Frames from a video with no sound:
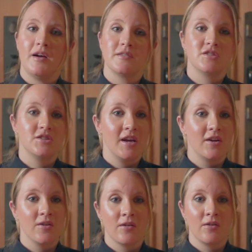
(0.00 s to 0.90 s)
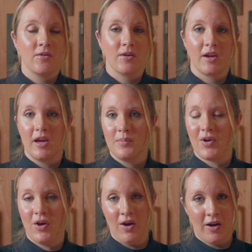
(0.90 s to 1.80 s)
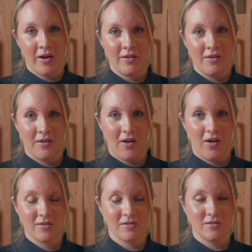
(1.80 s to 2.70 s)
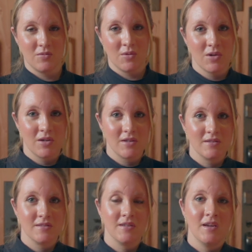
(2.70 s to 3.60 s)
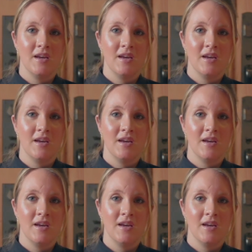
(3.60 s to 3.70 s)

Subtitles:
Shaker or Cape Cod also works.